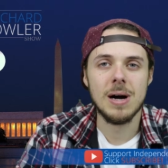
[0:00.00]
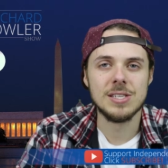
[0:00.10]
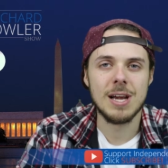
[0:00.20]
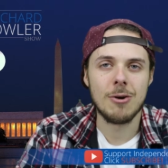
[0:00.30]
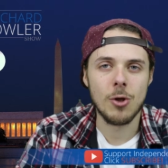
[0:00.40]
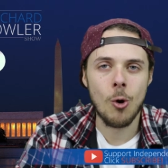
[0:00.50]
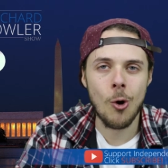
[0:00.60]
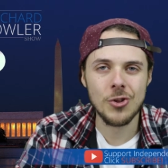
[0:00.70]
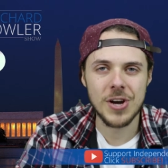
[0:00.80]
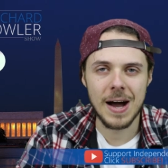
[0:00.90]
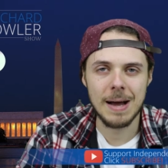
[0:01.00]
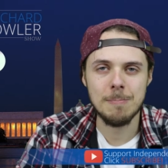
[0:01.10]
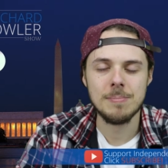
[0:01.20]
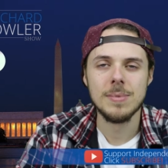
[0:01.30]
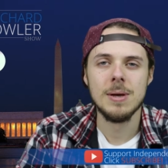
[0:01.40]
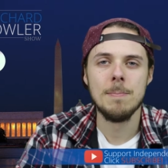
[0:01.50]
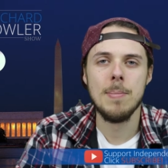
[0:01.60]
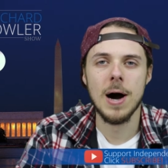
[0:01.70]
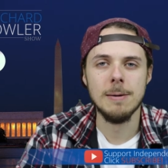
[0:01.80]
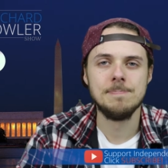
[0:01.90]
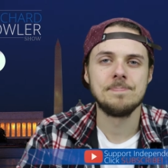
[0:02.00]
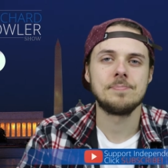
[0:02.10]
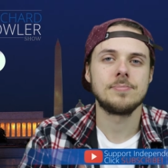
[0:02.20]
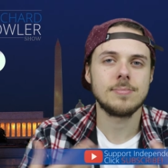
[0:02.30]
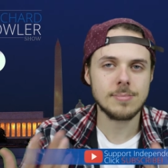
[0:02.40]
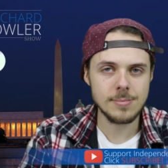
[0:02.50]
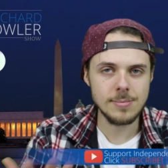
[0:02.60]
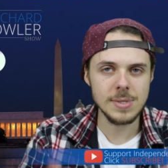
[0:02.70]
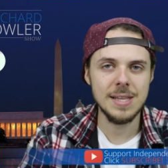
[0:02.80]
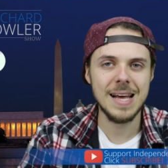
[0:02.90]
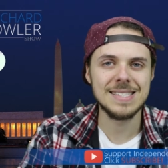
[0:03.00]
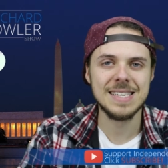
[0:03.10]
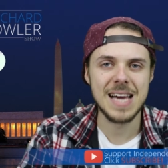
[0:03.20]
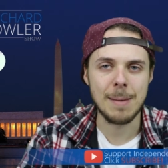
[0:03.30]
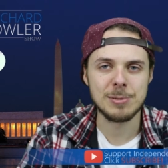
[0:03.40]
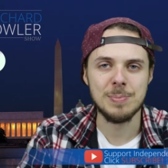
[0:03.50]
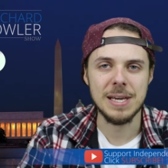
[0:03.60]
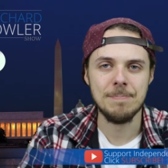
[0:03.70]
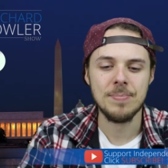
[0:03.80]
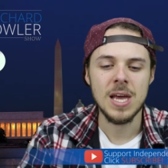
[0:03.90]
miles an hour the whole time, but that's the top speed.